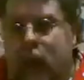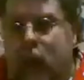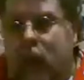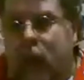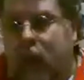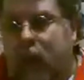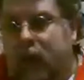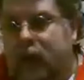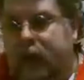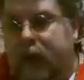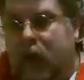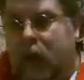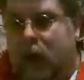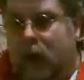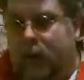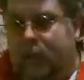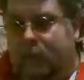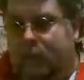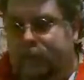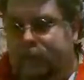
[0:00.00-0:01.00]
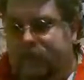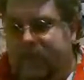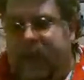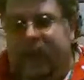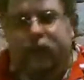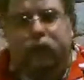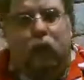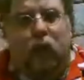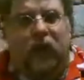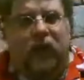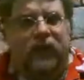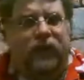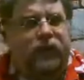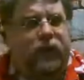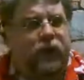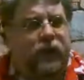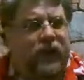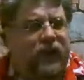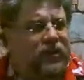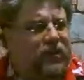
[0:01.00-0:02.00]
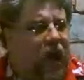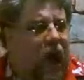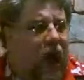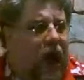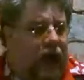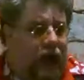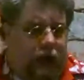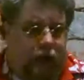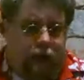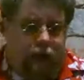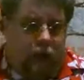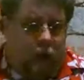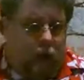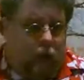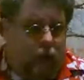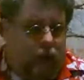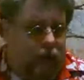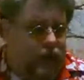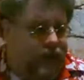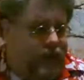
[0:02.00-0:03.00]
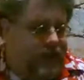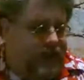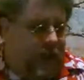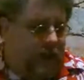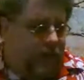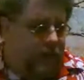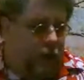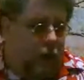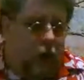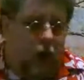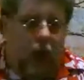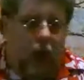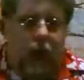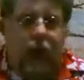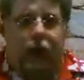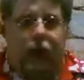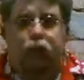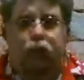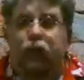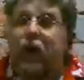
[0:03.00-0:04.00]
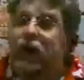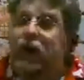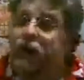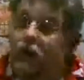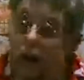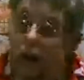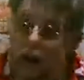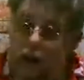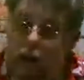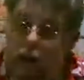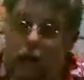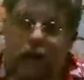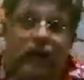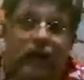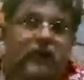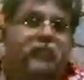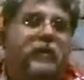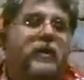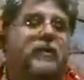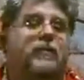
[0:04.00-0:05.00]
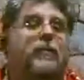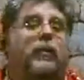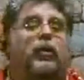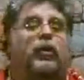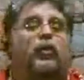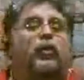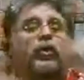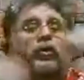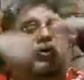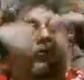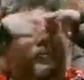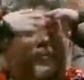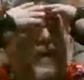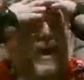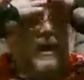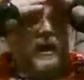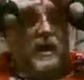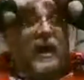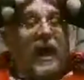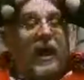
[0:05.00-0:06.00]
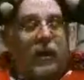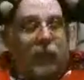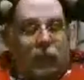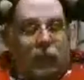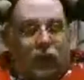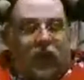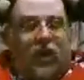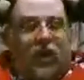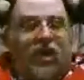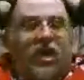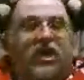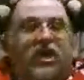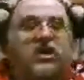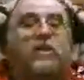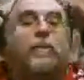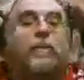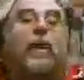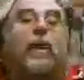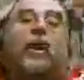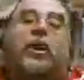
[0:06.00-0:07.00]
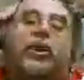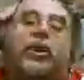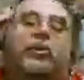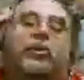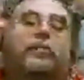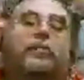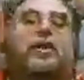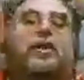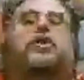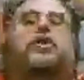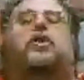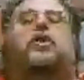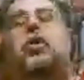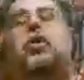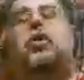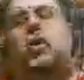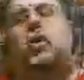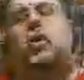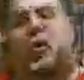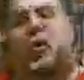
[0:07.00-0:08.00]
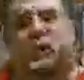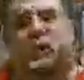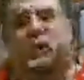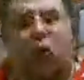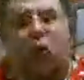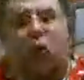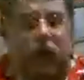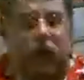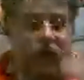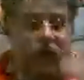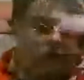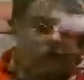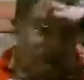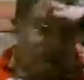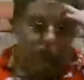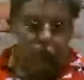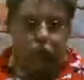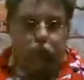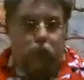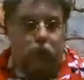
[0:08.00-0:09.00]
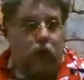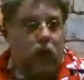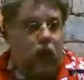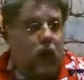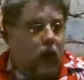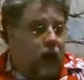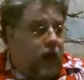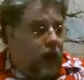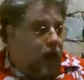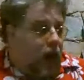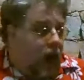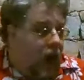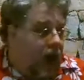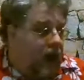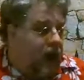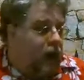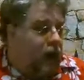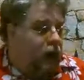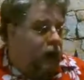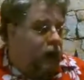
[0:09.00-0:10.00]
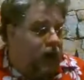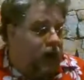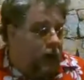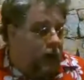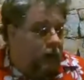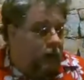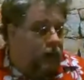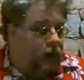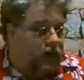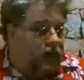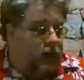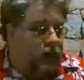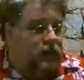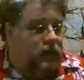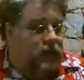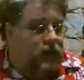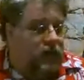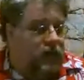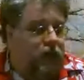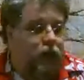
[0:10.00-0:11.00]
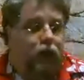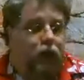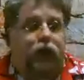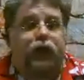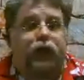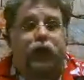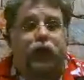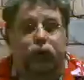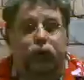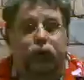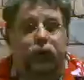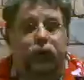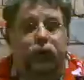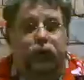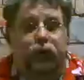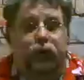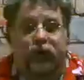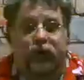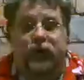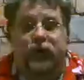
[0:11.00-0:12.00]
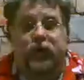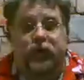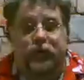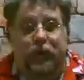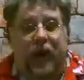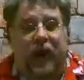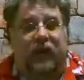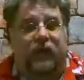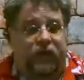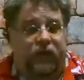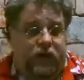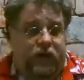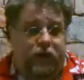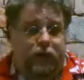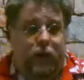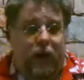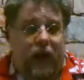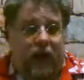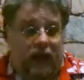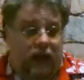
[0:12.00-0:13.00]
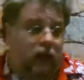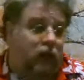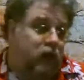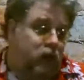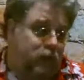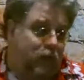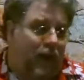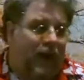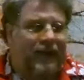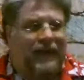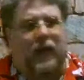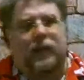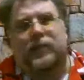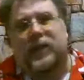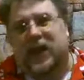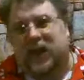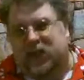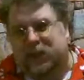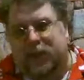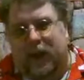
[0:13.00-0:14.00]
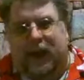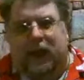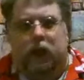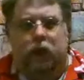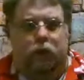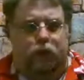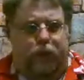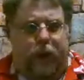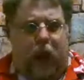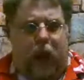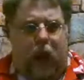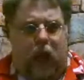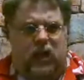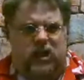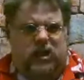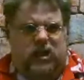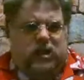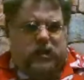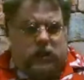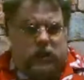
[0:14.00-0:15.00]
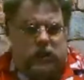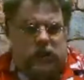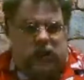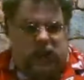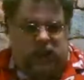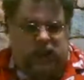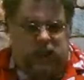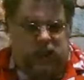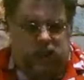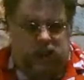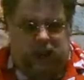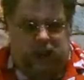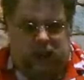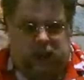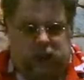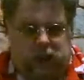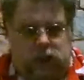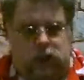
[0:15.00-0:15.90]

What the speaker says: And that's one of the few things I don't suffer and I do not tolerate is people who use bad calibration as a punishment for issue. I know some teachers who use spike for spike. You spike them, they spike you back harder.